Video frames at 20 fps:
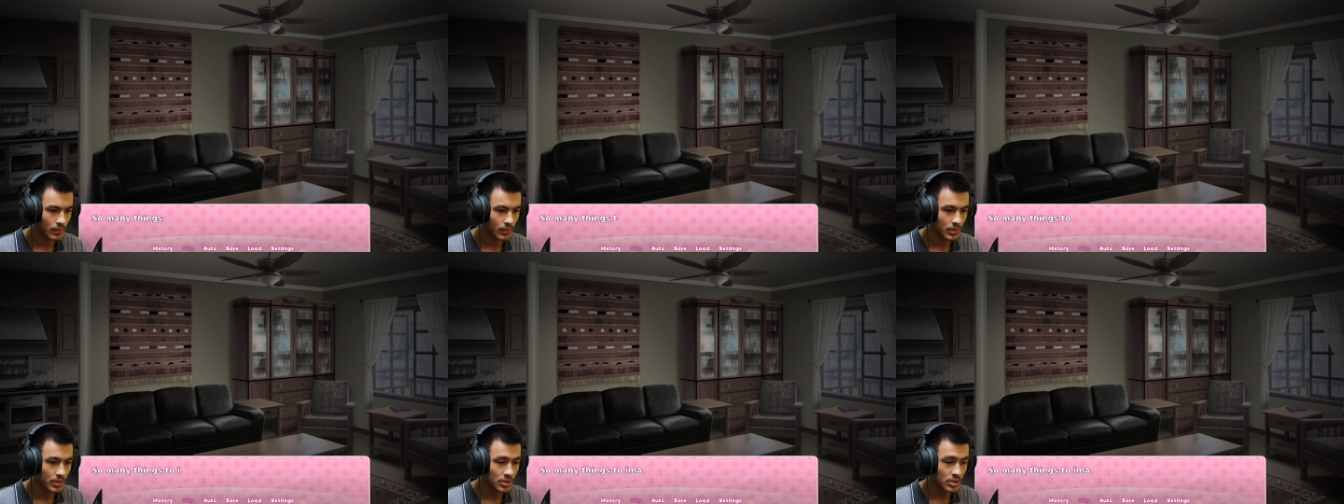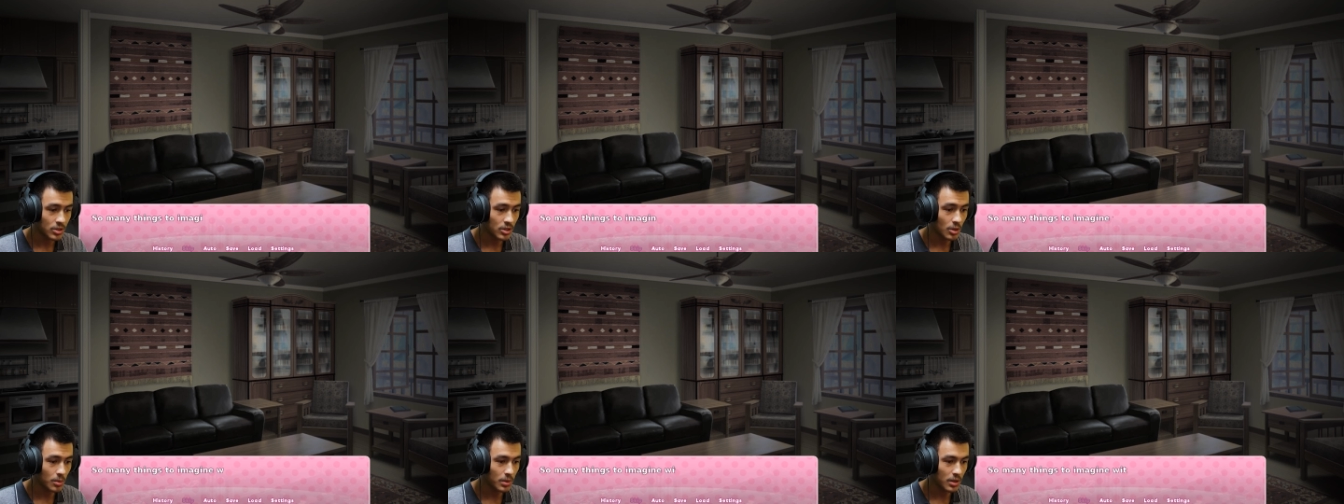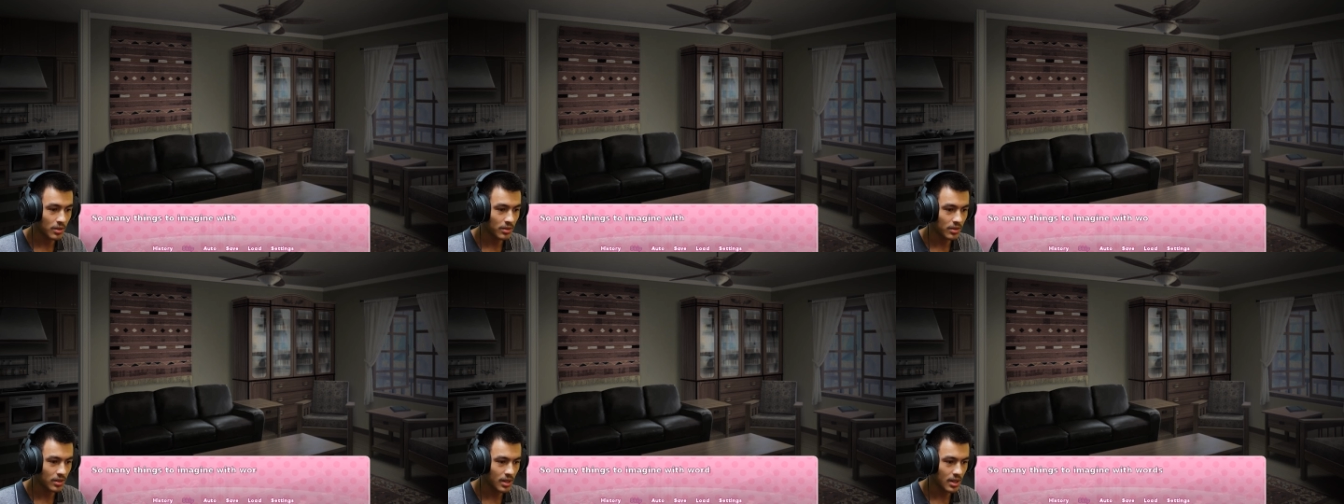so many
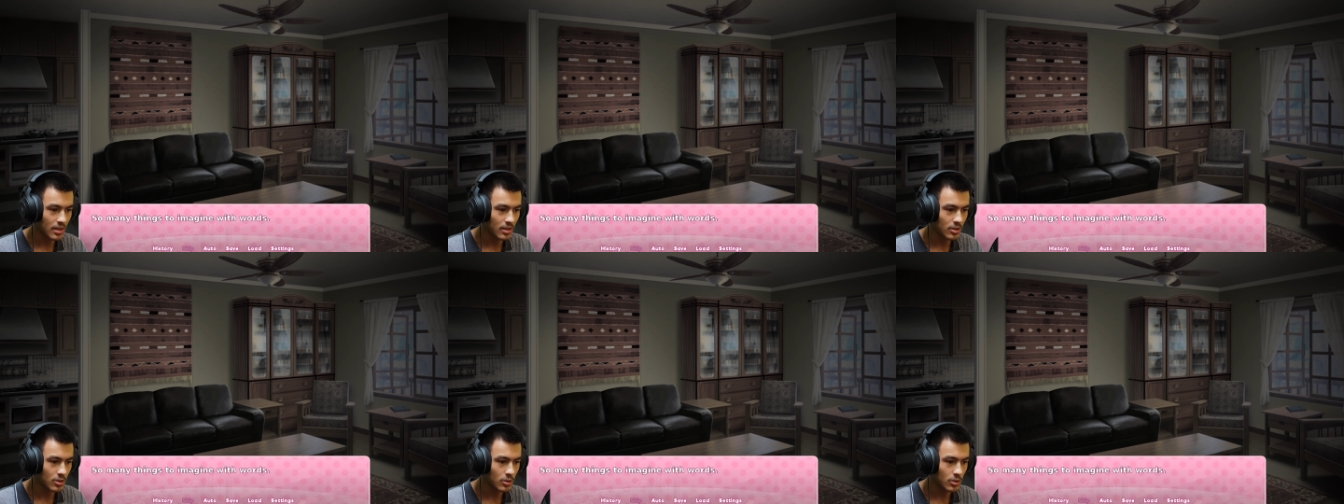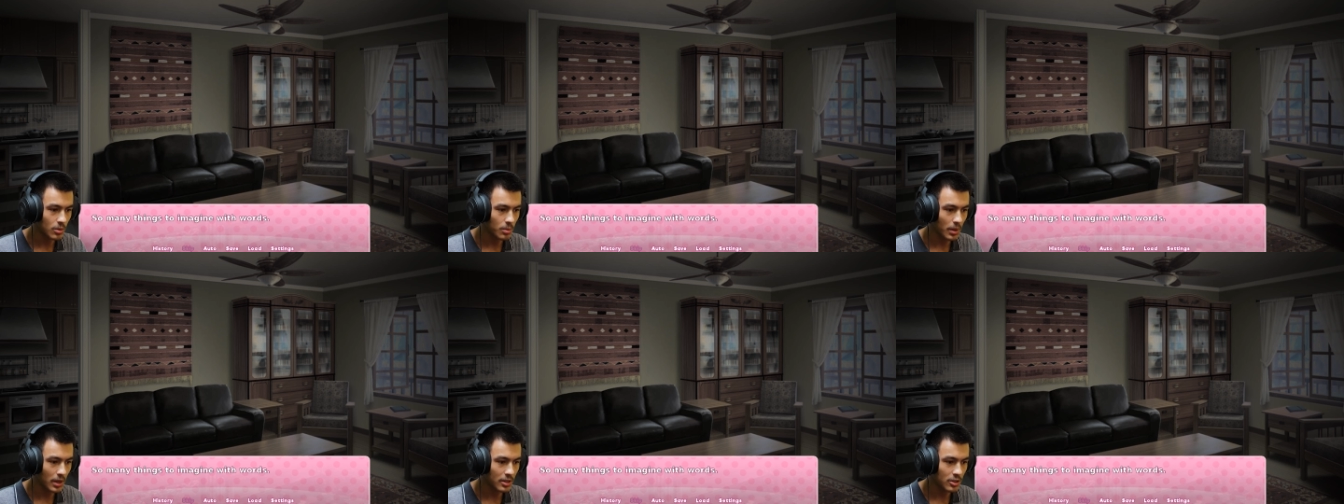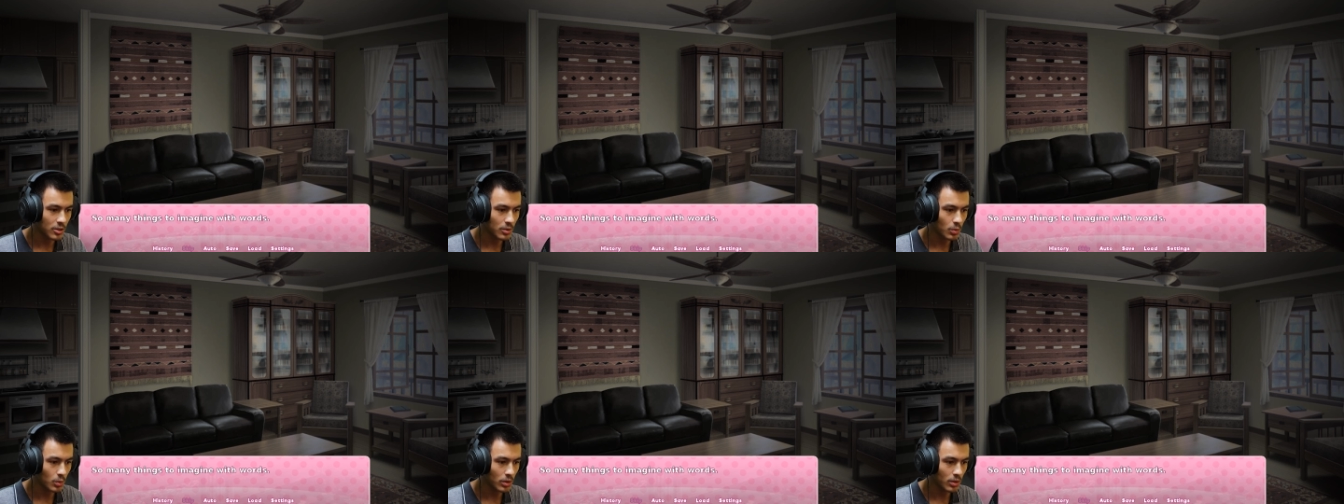things to
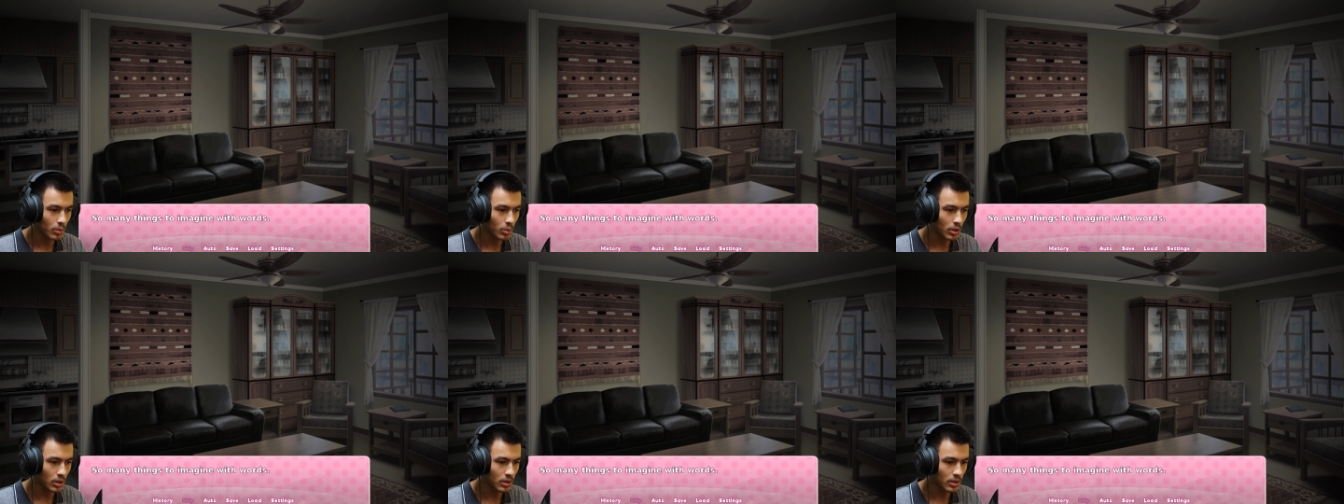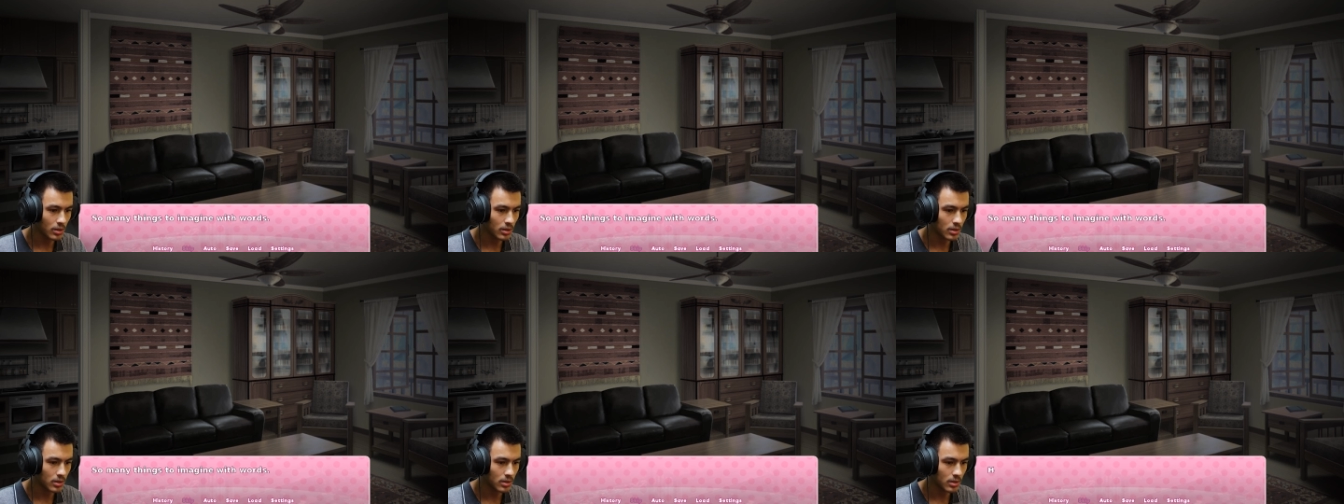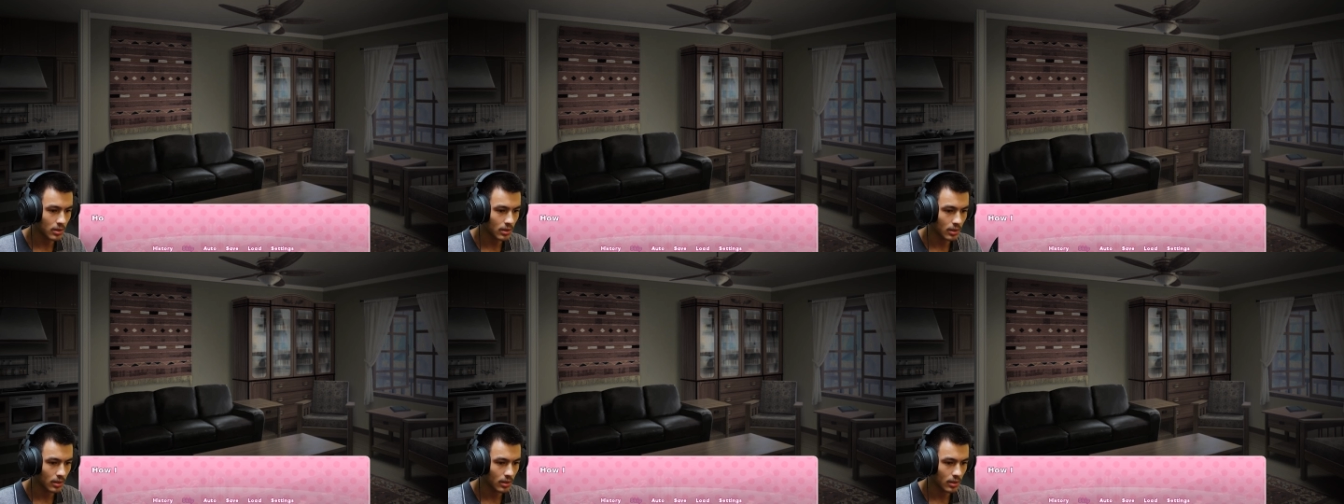imagine with words.